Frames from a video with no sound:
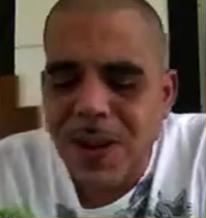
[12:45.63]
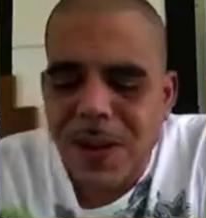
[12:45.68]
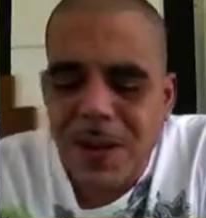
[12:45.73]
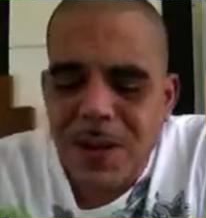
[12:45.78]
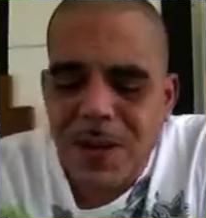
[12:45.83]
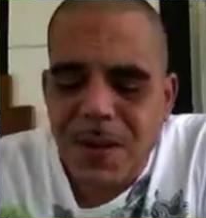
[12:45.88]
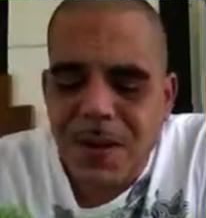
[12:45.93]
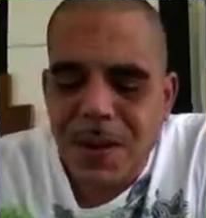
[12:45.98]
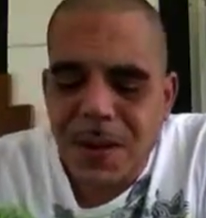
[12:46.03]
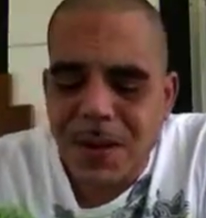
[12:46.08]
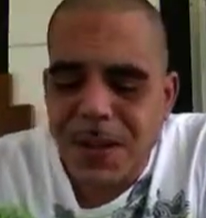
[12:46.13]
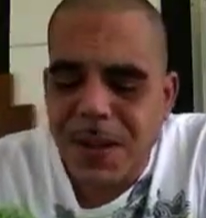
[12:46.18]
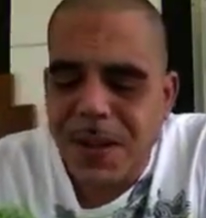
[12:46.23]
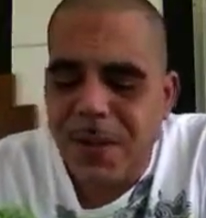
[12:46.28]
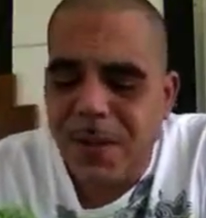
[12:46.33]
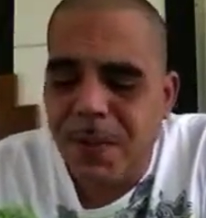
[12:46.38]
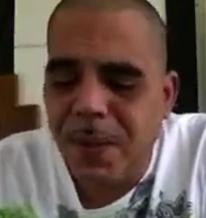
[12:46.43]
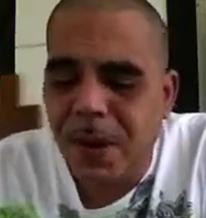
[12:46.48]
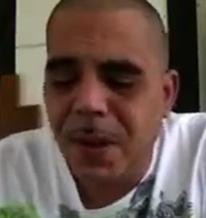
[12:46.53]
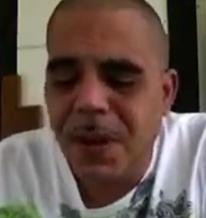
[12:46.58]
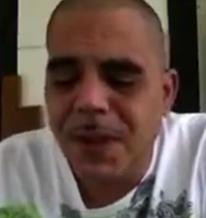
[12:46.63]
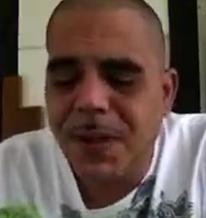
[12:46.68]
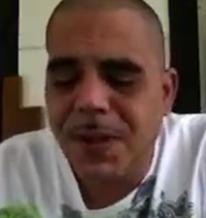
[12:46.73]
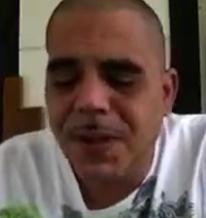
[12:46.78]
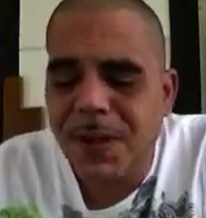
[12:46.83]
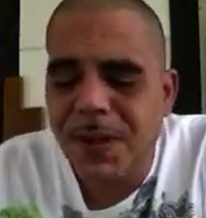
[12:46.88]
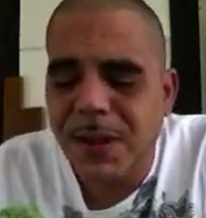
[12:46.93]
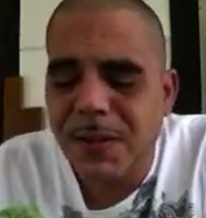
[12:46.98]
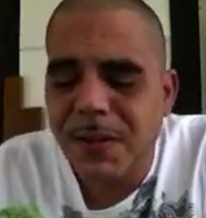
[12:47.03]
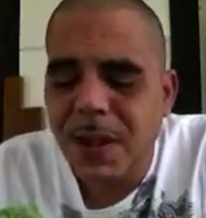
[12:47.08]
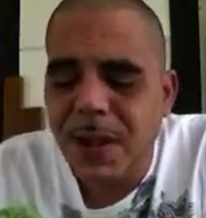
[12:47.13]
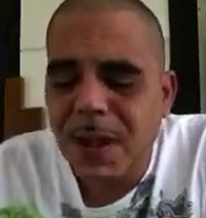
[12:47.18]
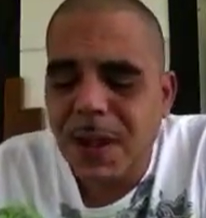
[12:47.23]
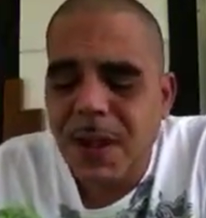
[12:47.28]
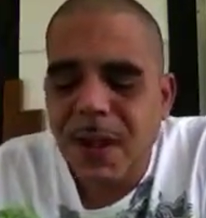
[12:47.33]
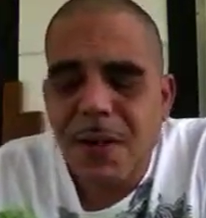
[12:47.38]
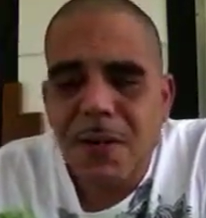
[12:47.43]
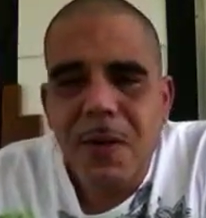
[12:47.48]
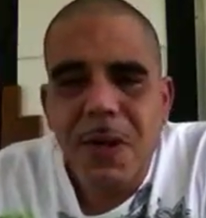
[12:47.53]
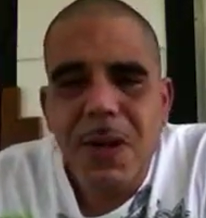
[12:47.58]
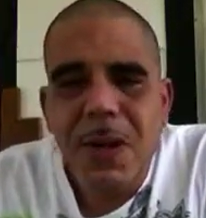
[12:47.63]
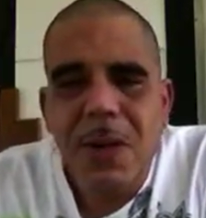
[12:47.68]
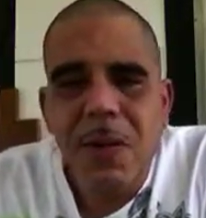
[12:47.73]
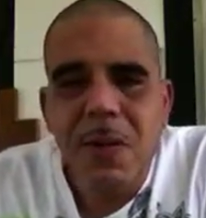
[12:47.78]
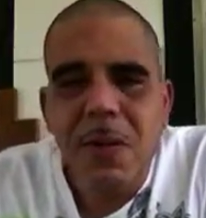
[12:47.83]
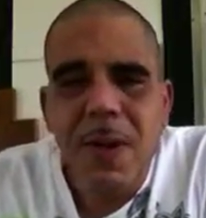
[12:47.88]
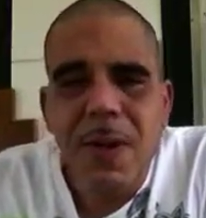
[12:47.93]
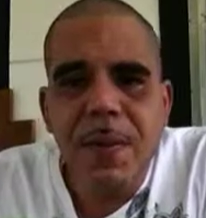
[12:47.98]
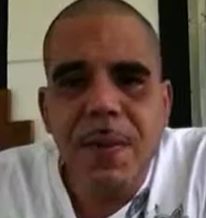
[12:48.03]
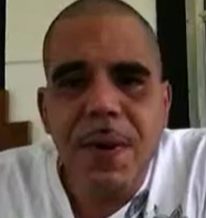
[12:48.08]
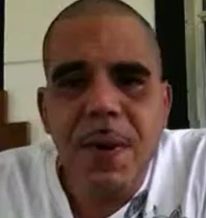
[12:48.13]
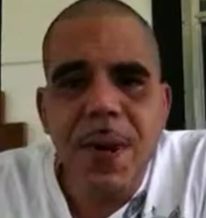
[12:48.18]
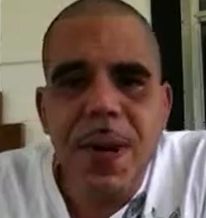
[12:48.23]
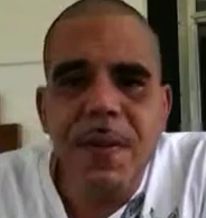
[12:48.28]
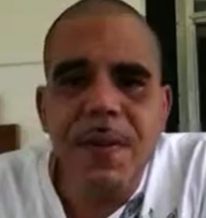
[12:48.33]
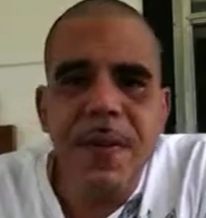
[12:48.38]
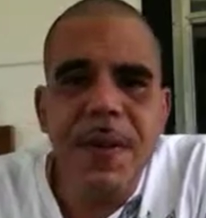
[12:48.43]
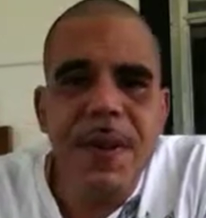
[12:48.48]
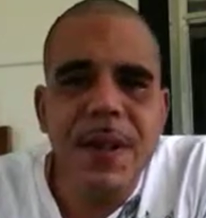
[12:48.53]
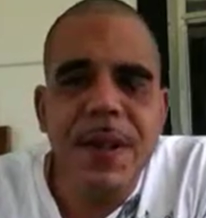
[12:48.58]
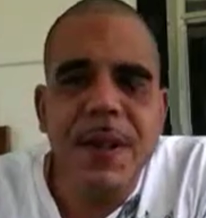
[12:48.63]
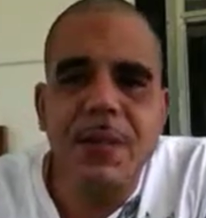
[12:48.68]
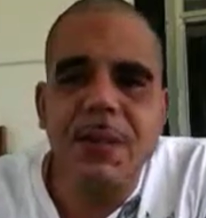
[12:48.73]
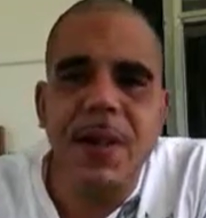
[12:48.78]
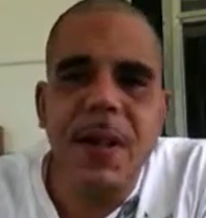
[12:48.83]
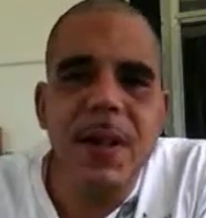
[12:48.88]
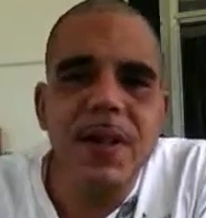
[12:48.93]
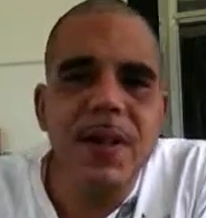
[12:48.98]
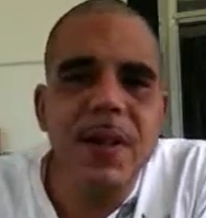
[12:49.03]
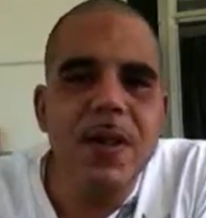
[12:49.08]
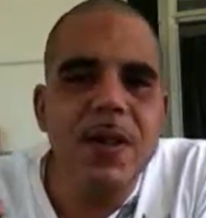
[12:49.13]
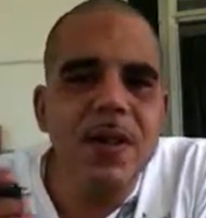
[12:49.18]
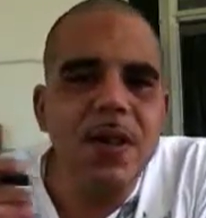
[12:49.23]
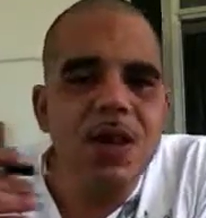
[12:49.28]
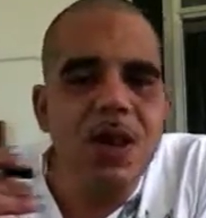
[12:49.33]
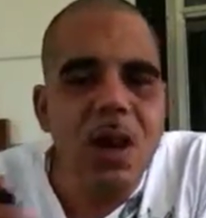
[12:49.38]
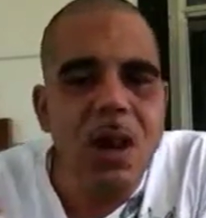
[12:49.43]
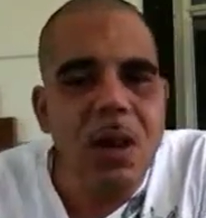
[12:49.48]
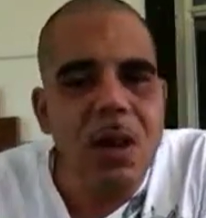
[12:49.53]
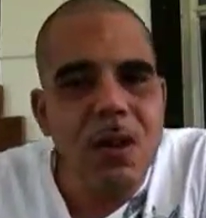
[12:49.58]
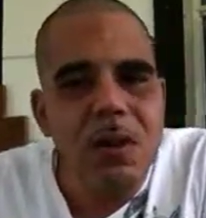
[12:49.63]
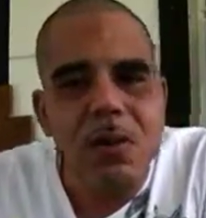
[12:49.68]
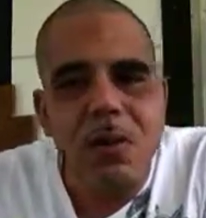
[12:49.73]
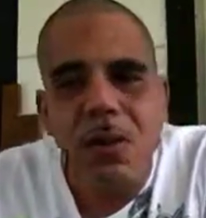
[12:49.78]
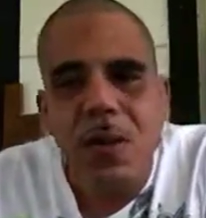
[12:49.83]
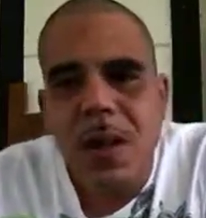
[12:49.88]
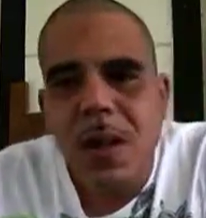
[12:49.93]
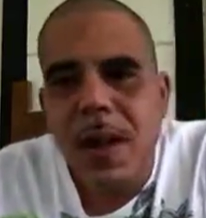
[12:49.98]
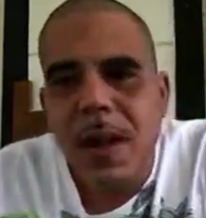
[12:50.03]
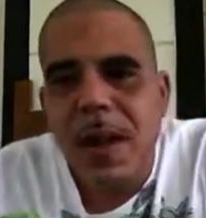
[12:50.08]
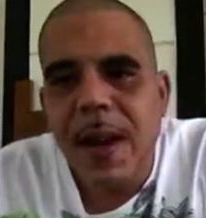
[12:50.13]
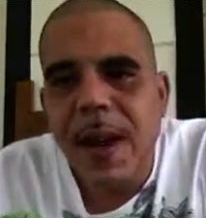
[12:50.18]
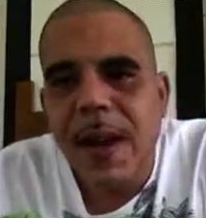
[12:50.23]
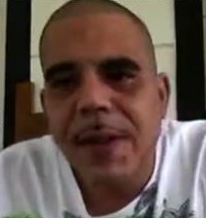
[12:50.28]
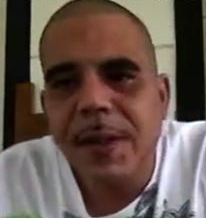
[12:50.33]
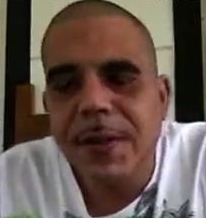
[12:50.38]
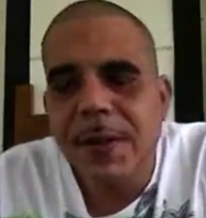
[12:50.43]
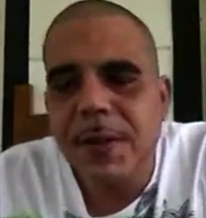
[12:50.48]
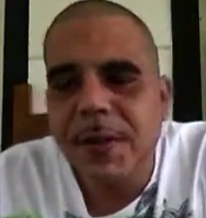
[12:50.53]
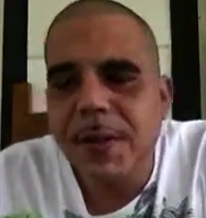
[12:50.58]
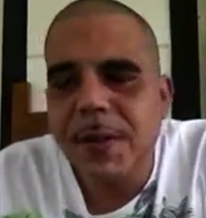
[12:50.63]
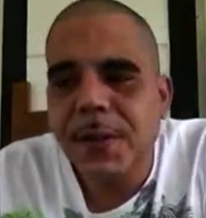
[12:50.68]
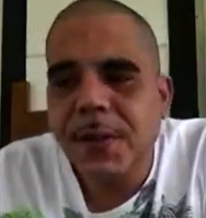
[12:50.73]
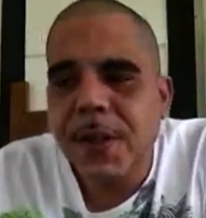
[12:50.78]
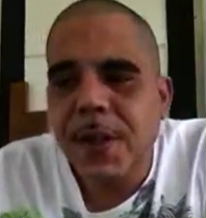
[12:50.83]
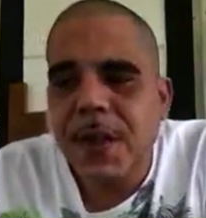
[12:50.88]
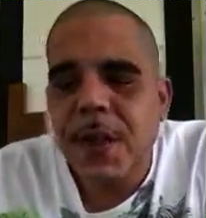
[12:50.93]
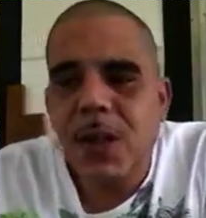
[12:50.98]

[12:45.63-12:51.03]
increase in your partnership. Whatever it is, whatever you know how to do,